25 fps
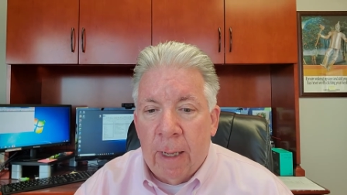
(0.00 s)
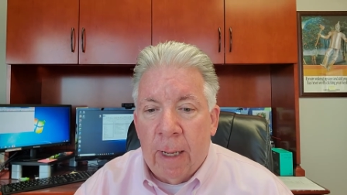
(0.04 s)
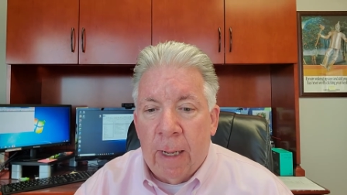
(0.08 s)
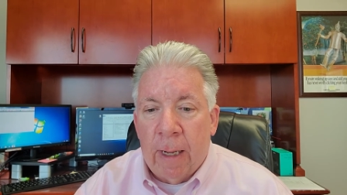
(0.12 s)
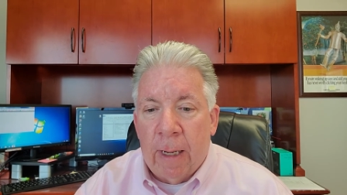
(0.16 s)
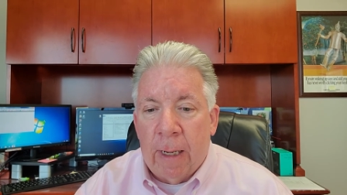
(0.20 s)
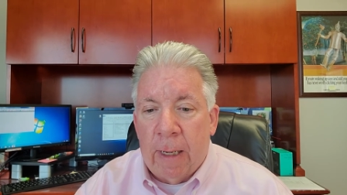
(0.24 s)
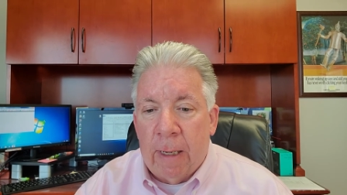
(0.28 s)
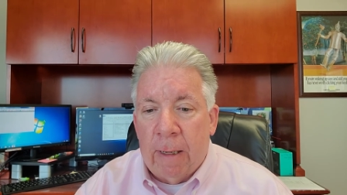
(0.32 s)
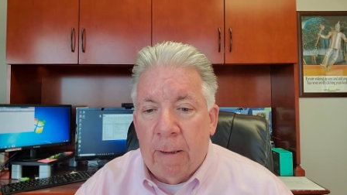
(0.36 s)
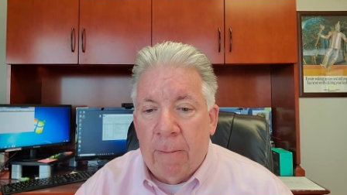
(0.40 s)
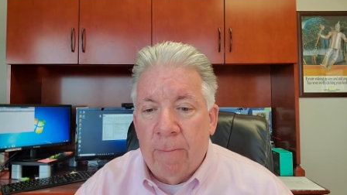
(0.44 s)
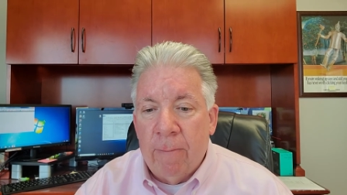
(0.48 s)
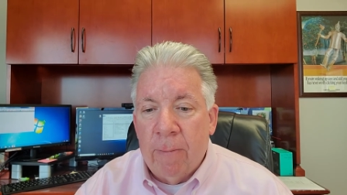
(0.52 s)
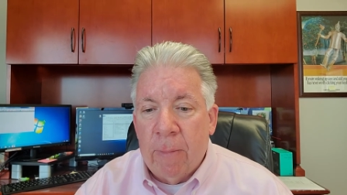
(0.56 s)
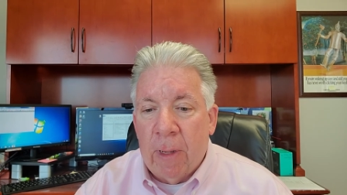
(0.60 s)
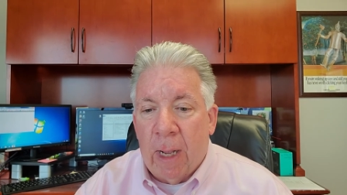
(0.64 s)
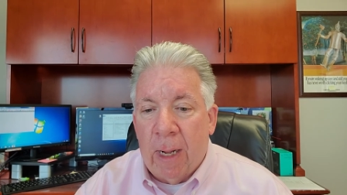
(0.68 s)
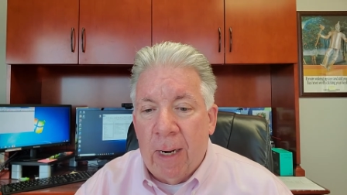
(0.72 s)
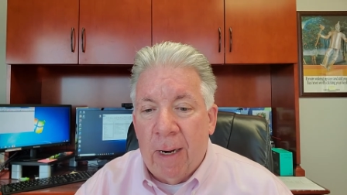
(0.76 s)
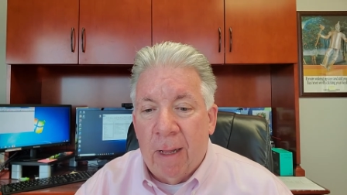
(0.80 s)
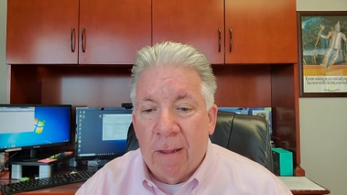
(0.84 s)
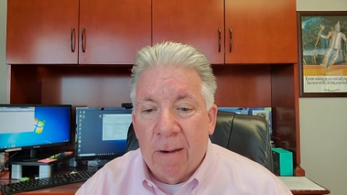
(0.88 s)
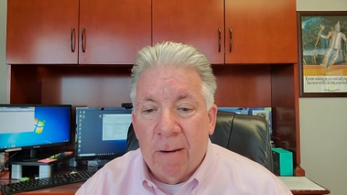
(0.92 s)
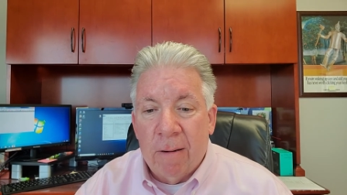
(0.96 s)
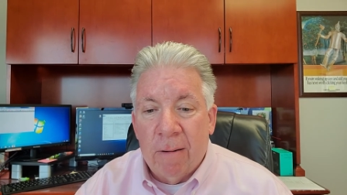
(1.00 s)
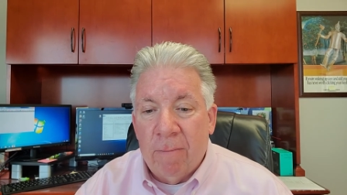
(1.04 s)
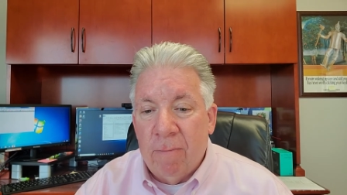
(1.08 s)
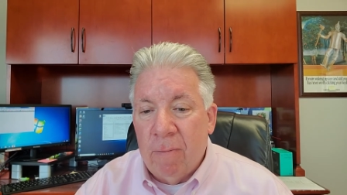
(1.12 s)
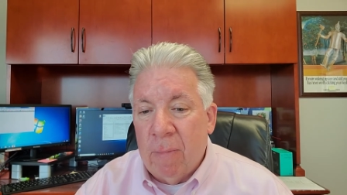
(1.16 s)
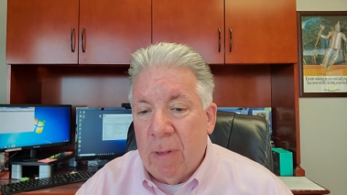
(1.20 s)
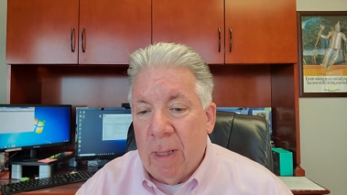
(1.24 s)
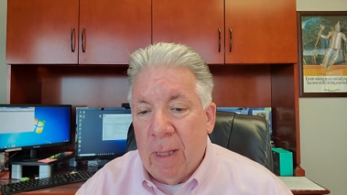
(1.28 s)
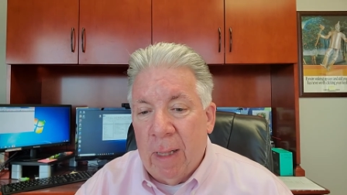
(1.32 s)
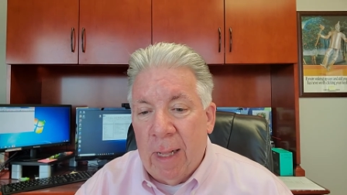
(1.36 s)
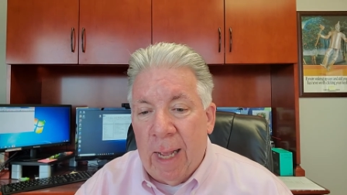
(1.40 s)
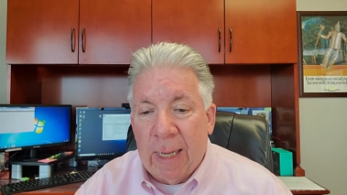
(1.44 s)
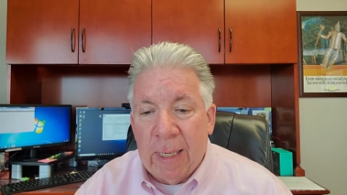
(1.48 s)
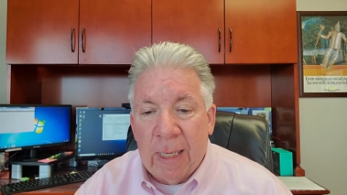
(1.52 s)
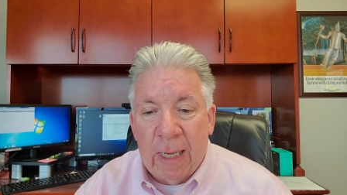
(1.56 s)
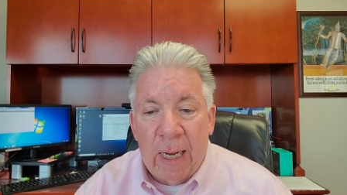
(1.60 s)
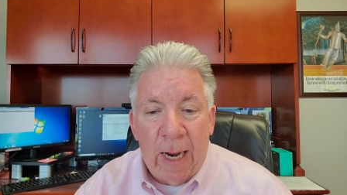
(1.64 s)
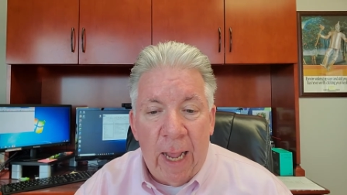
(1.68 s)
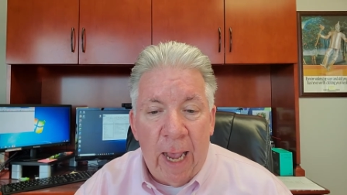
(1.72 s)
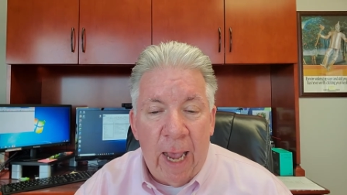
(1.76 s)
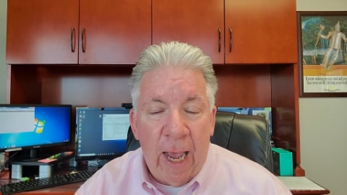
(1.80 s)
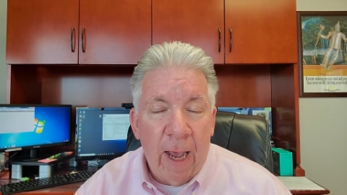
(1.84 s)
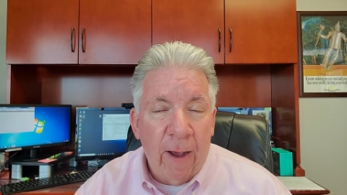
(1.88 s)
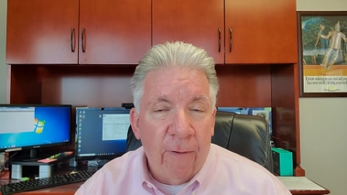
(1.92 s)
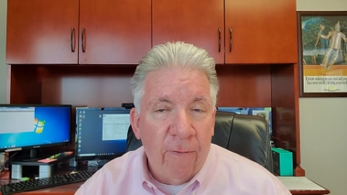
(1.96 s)
Um, another less than
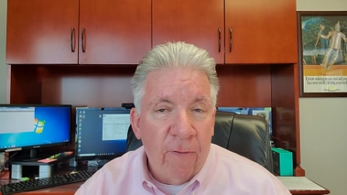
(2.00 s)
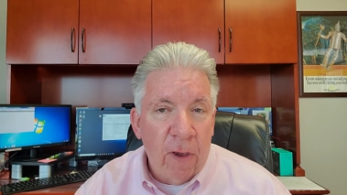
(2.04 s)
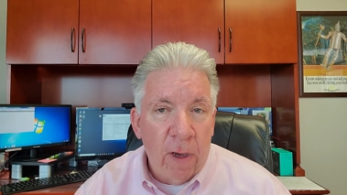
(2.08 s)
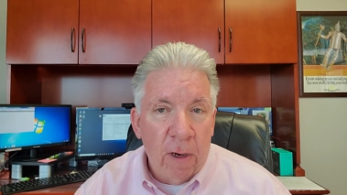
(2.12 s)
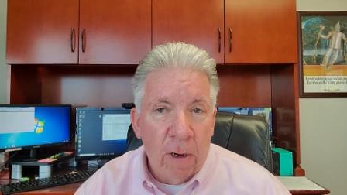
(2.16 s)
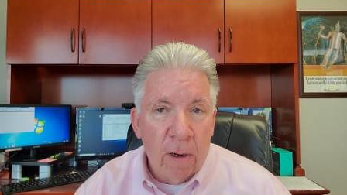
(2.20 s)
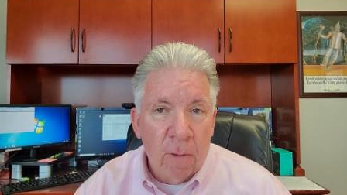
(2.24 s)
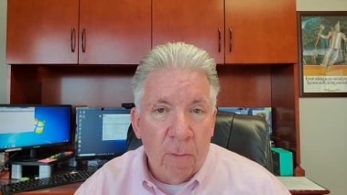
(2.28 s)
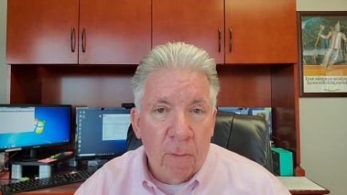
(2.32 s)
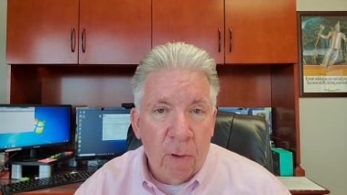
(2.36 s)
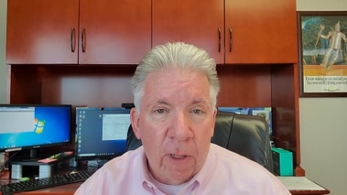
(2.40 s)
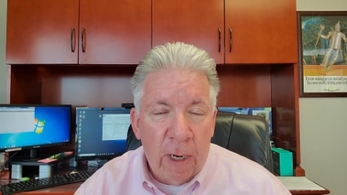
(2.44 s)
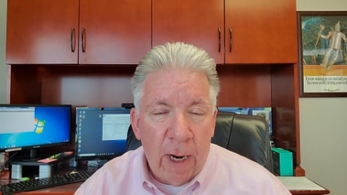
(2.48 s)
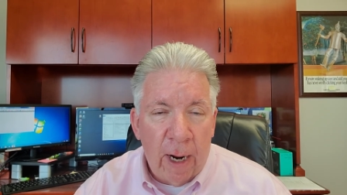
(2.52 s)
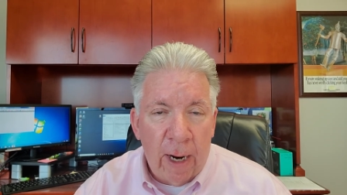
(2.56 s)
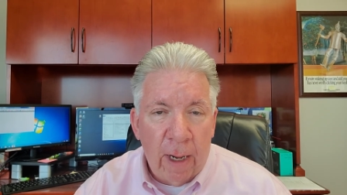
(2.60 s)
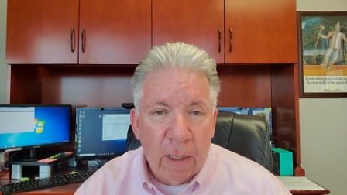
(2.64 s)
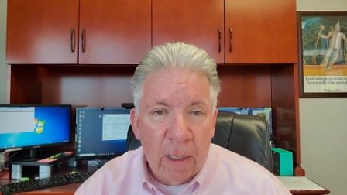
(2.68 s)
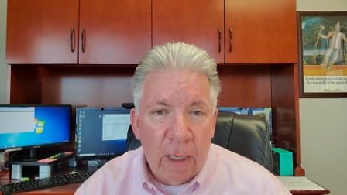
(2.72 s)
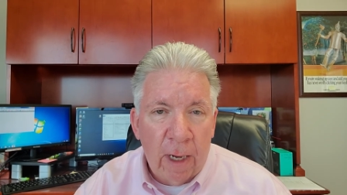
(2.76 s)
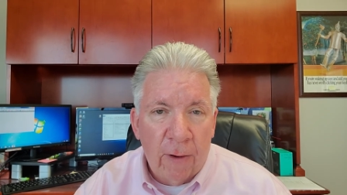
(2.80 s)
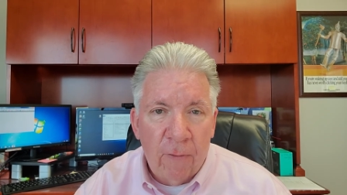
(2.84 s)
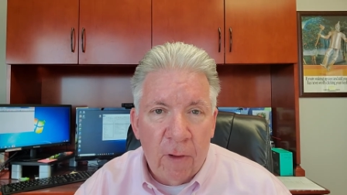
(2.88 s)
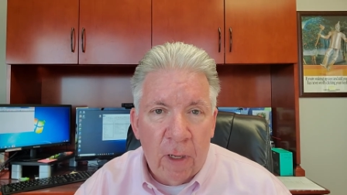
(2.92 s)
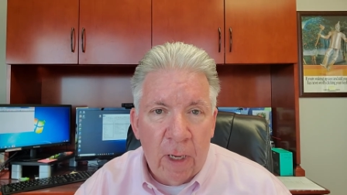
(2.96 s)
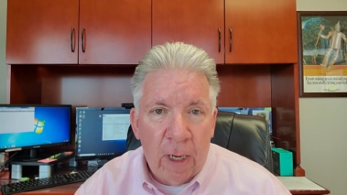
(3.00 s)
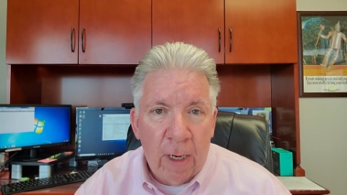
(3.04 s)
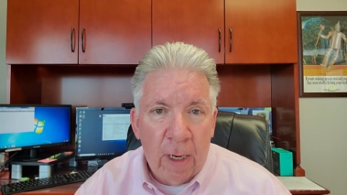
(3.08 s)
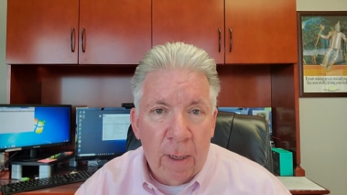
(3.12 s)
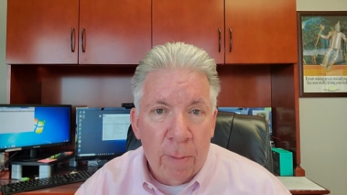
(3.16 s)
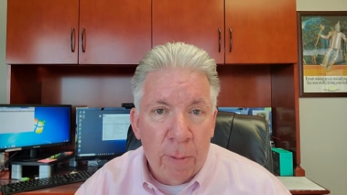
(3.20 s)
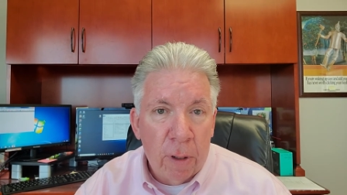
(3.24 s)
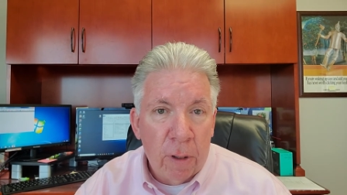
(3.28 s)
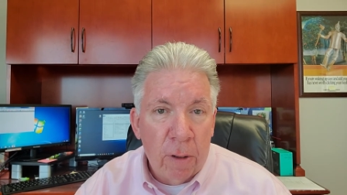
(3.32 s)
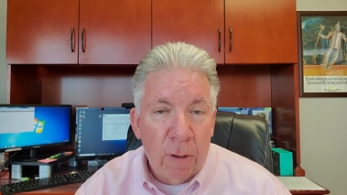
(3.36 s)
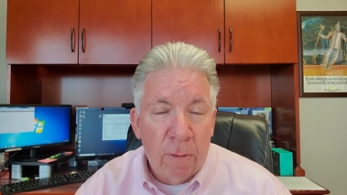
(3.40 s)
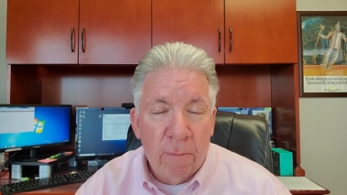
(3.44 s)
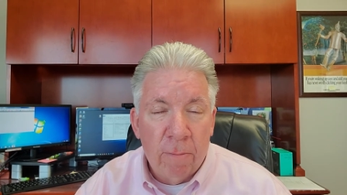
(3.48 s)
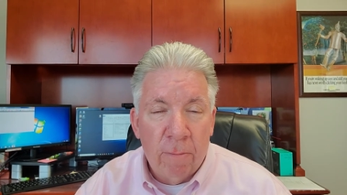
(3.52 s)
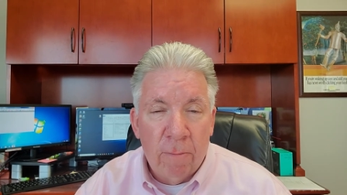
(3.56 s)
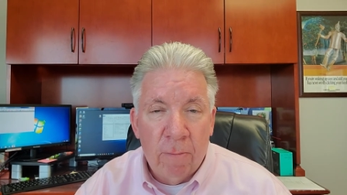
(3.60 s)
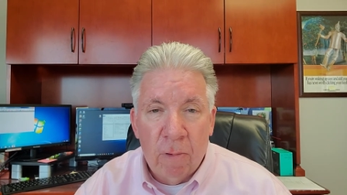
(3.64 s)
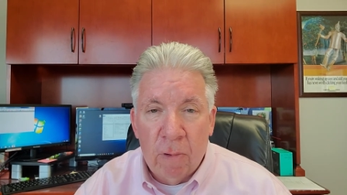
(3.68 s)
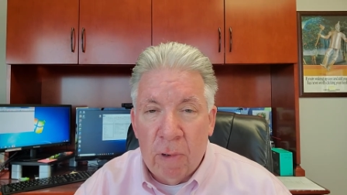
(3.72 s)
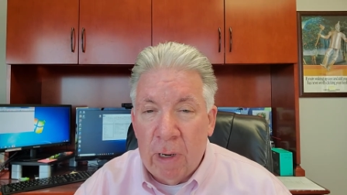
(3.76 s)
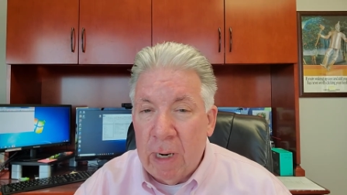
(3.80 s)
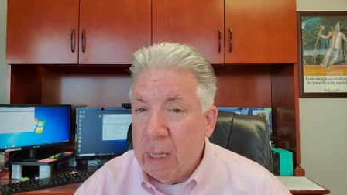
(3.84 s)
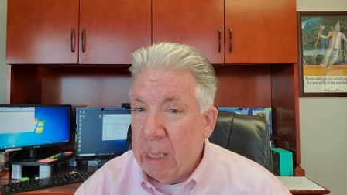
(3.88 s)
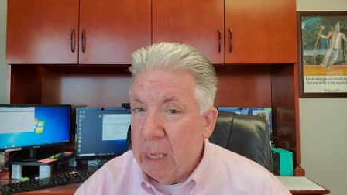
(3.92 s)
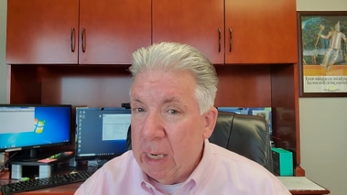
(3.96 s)
half year with an IL-17 inhibitor,
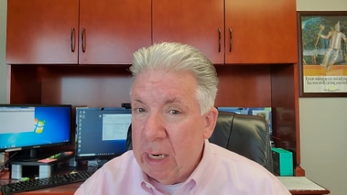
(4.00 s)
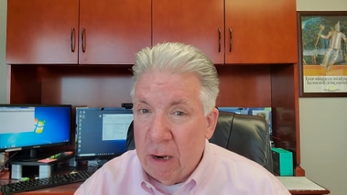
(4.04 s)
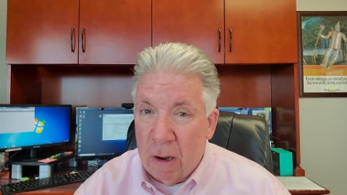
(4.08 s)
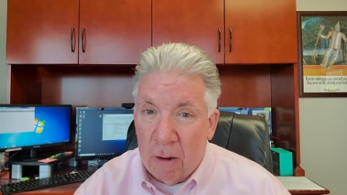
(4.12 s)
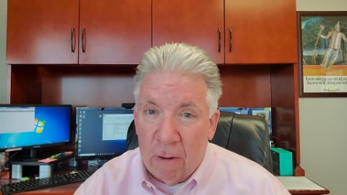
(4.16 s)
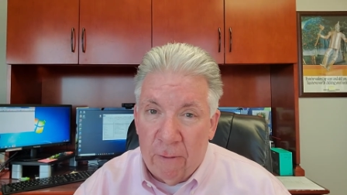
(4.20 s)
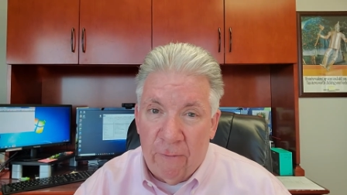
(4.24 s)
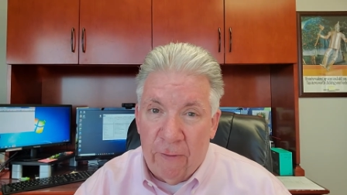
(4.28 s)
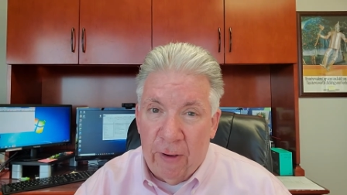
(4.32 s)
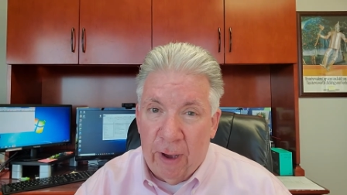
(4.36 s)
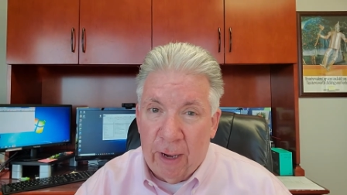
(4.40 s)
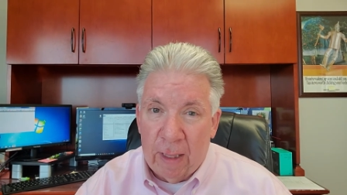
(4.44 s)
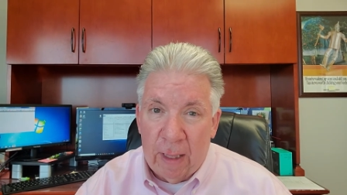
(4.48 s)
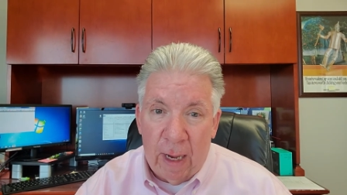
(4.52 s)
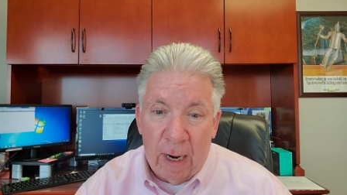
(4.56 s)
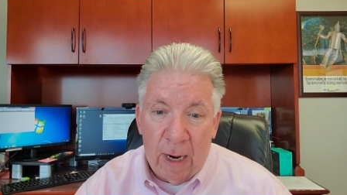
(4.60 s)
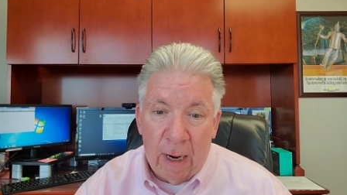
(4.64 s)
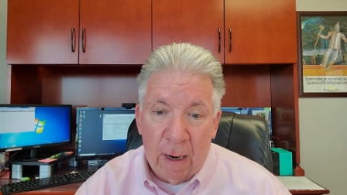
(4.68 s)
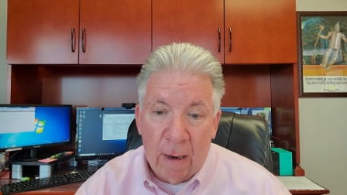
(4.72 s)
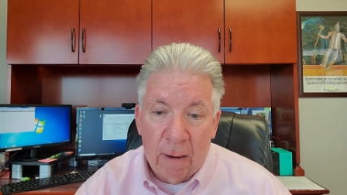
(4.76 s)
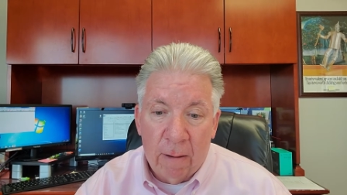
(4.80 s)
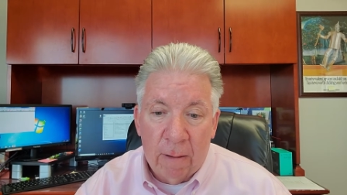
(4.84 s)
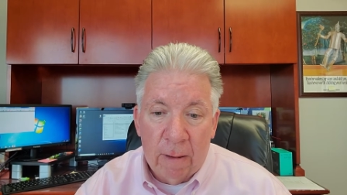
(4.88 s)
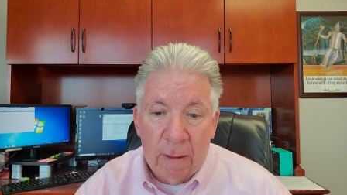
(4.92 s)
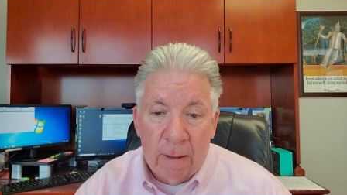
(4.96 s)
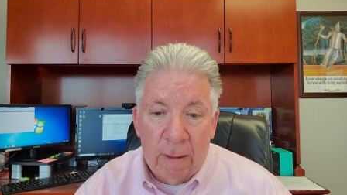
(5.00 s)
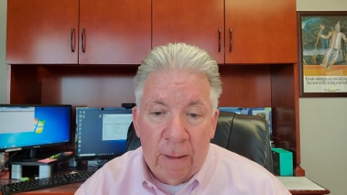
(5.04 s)
really no effect there.